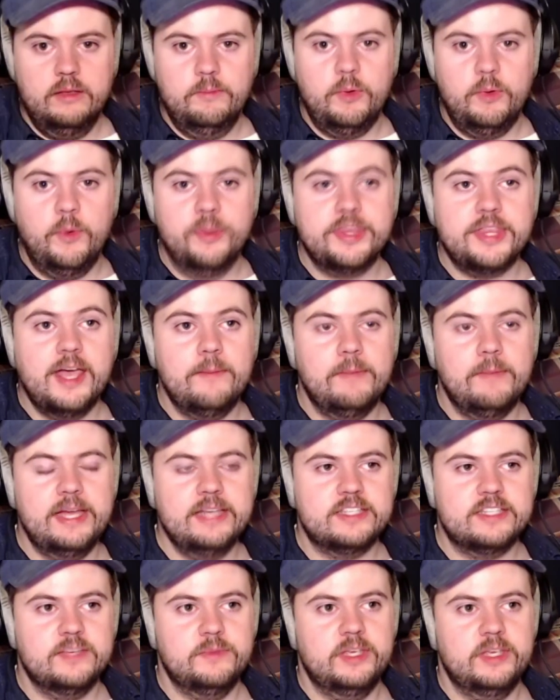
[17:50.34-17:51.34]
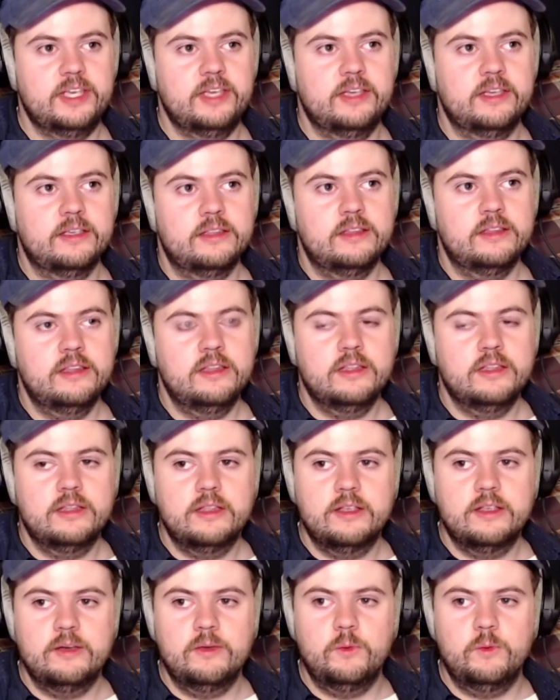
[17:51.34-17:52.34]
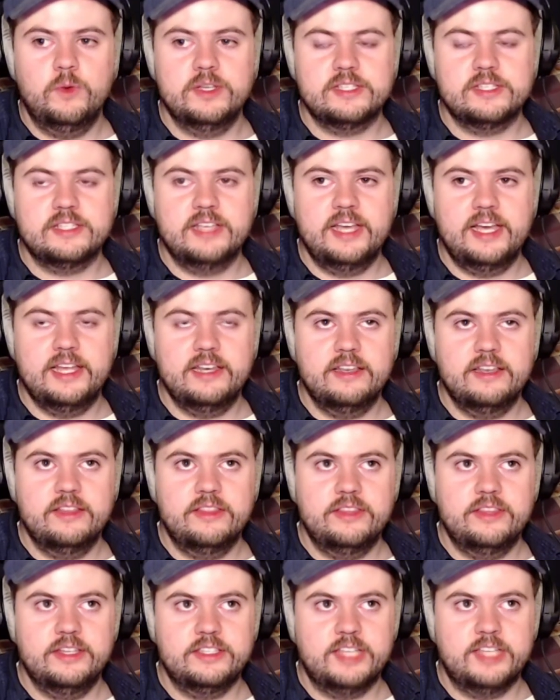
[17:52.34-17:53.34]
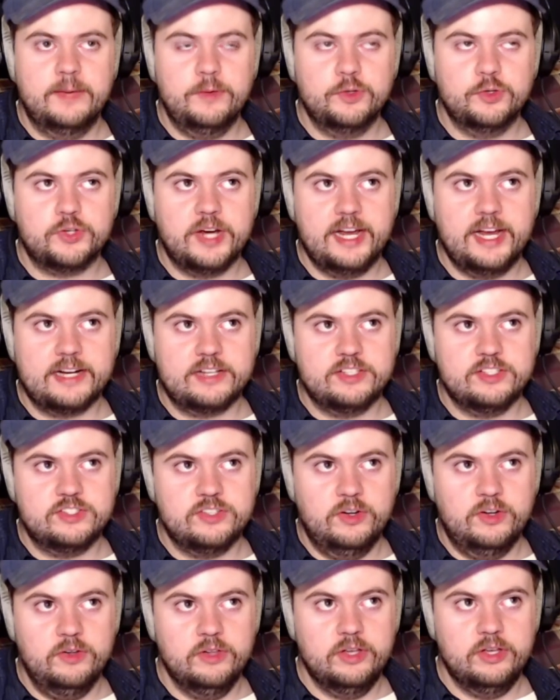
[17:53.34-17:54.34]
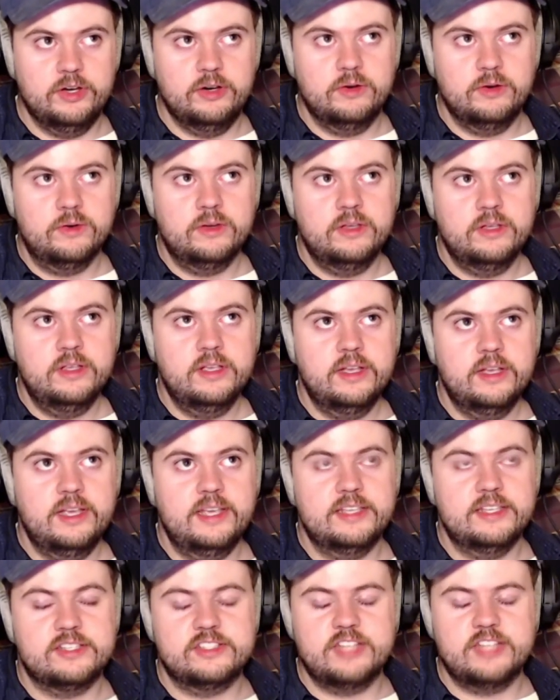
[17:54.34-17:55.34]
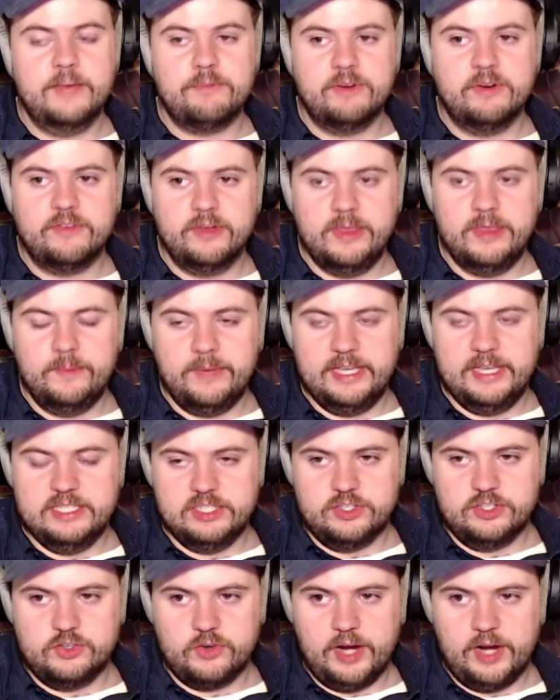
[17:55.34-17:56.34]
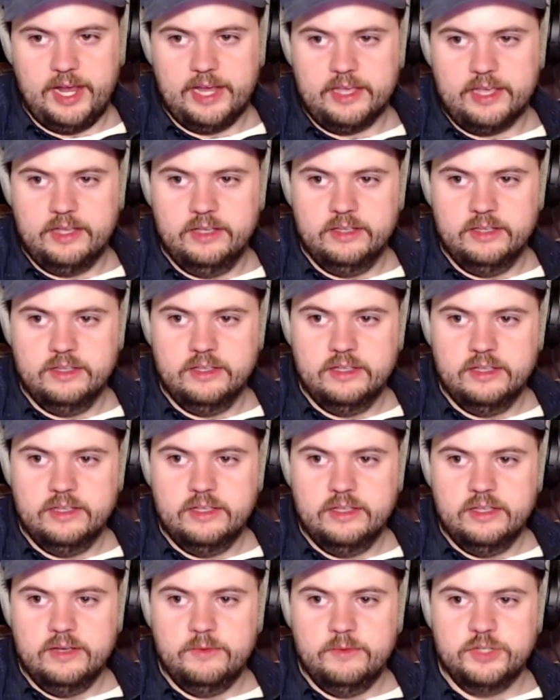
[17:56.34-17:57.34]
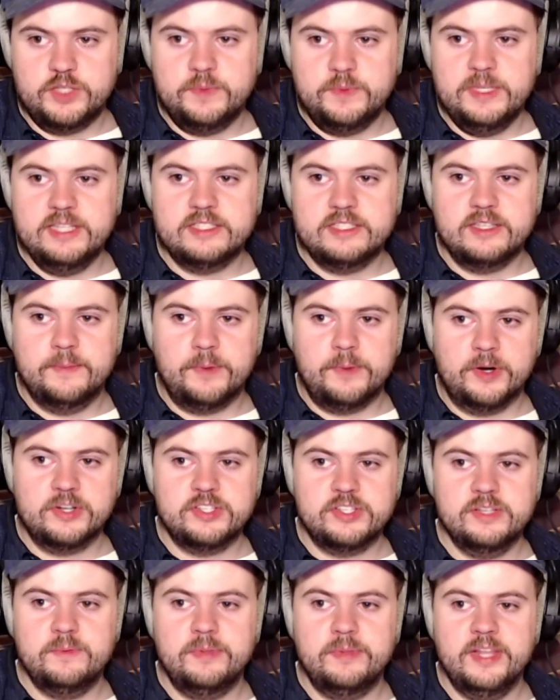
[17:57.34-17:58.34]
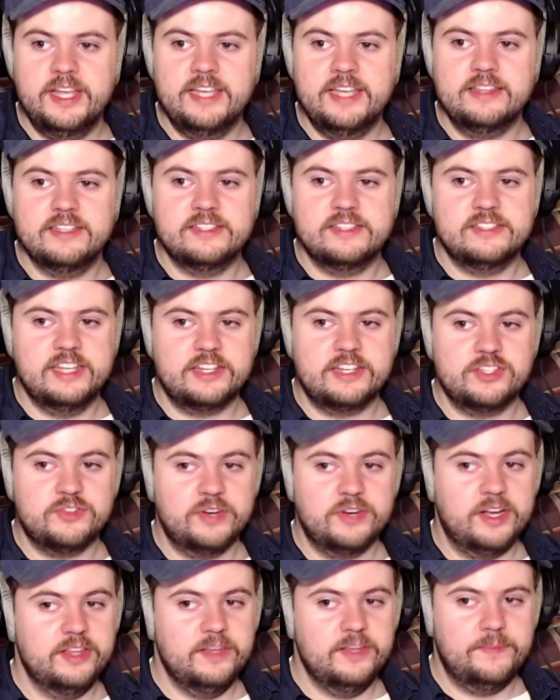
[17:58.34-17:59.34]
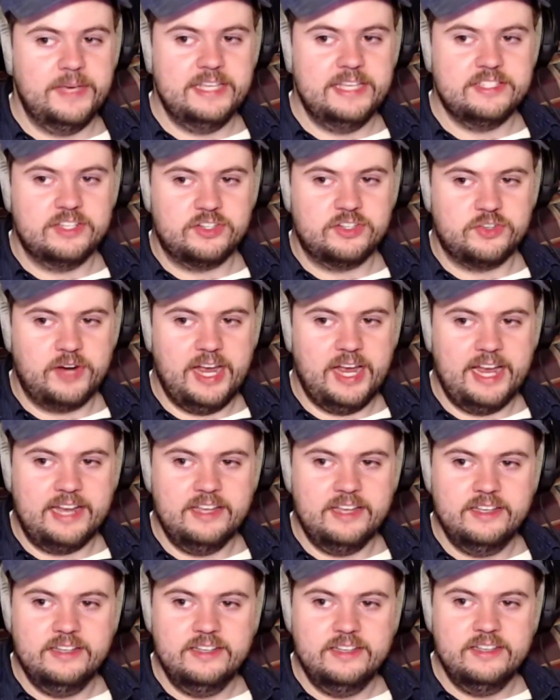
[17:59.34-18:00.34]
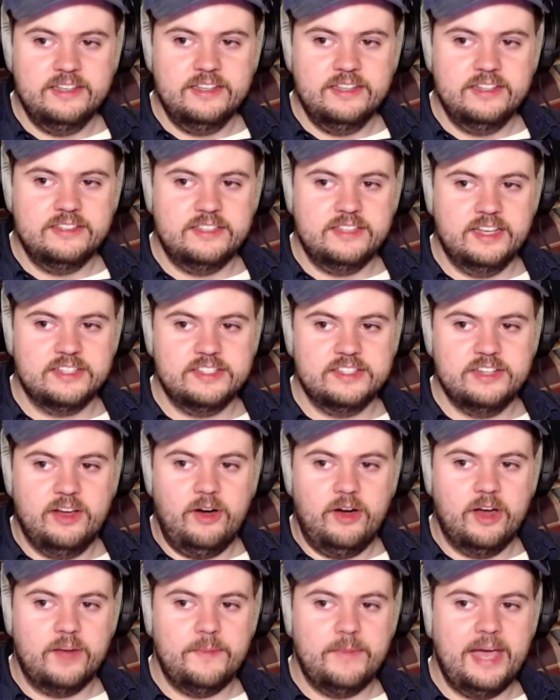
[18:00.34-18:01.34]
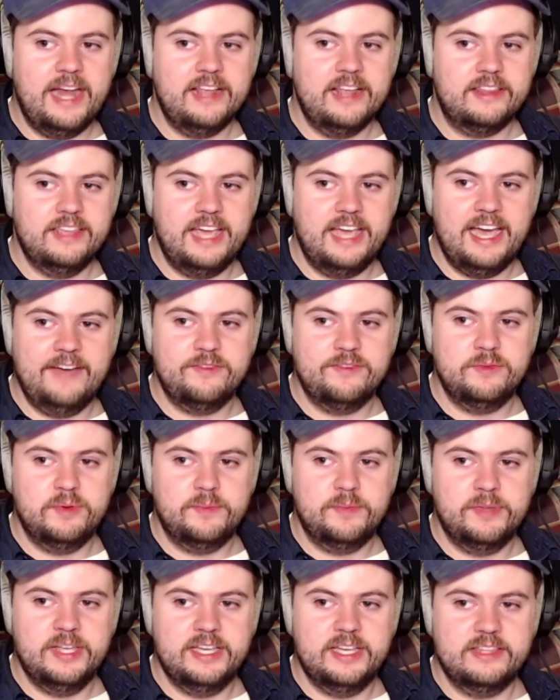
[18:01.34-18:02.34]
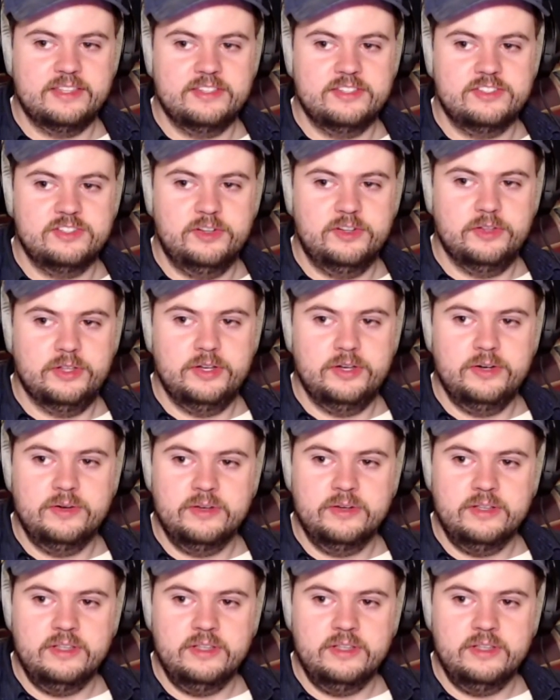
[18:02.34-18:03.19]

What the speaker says: But what that meant to me was that the double tracked solo is separate from the basic track. Which means the person playing the 6th string on the basic track doesn't automatically have to be playing the solo.